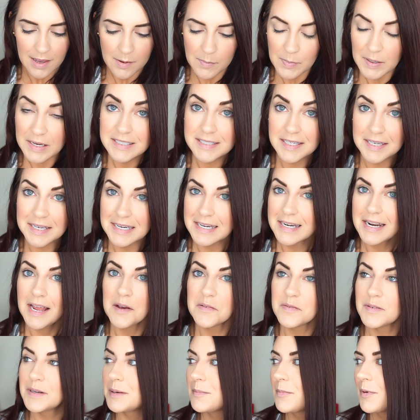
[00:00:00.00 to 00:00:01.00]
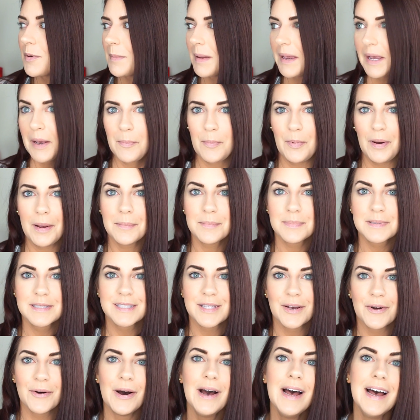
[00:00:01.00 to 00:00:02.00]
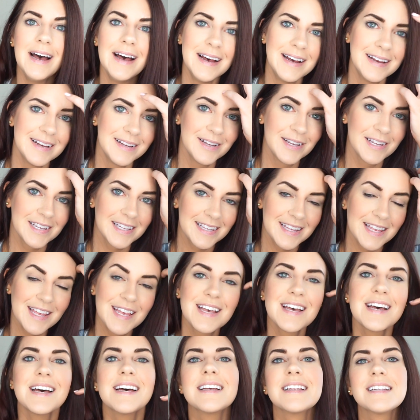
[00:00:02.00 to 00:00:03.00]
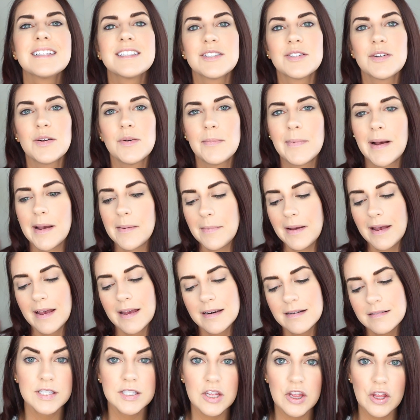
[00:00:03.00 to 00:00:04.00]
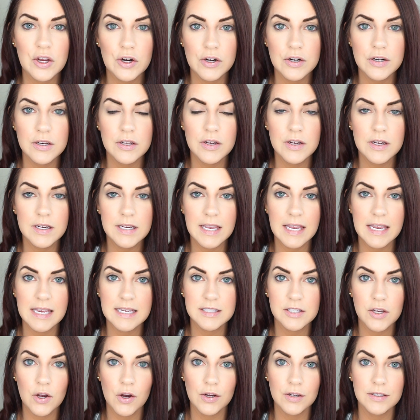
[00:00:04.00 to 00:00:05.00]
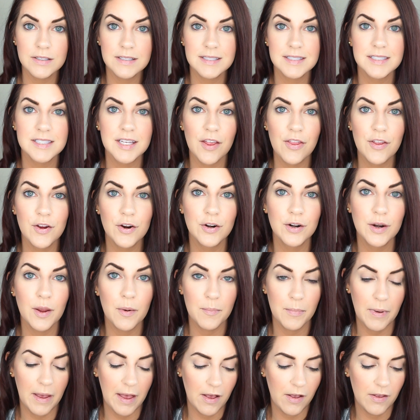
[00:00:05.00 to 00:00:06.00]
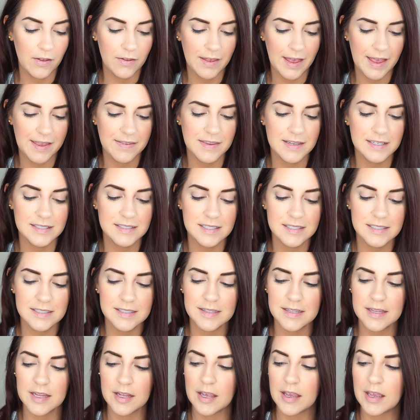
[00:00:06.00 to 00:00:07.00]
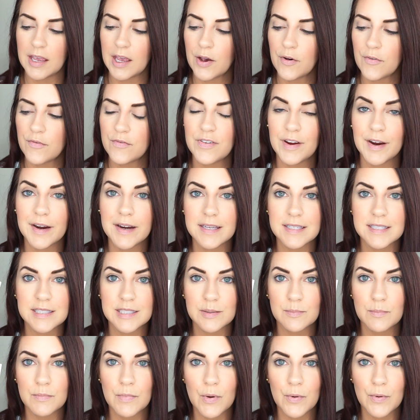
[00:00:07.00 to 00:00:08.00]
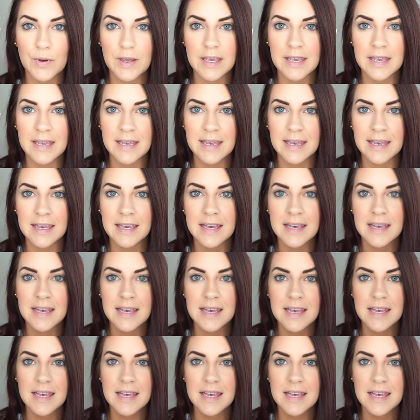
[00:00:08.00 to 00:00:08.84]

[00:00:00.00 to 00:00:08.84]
because I didn't have any more makeup wipes, so a little my bad. This third look is called Southern Belle, and this is the very smoky